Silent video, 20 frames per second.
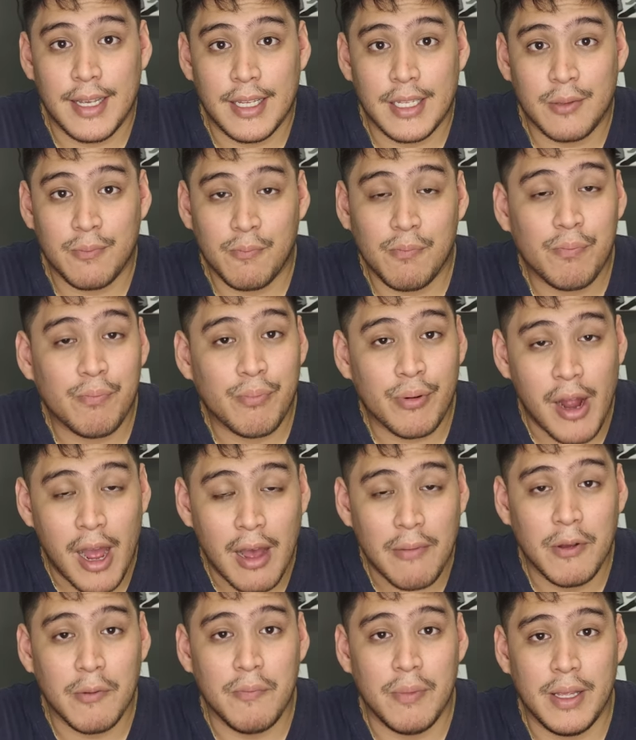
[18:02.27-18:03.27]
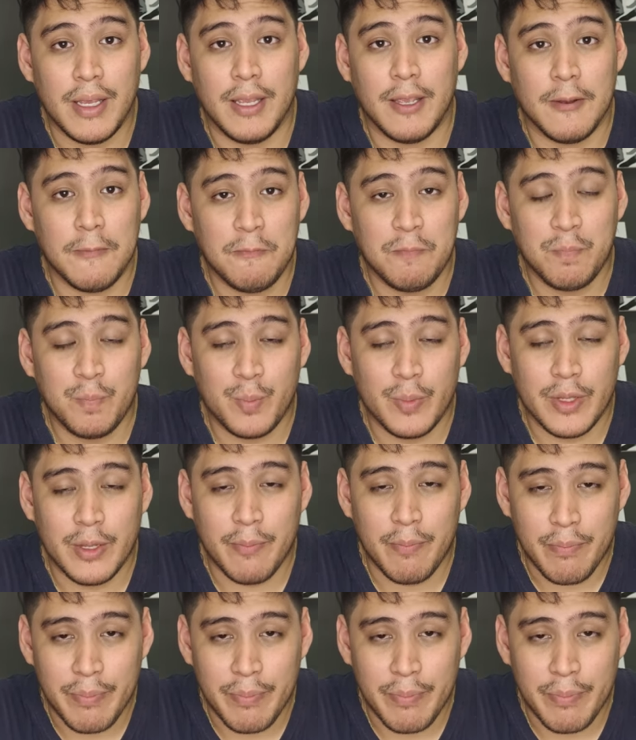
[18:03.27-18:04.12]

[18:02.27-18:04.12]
is probably the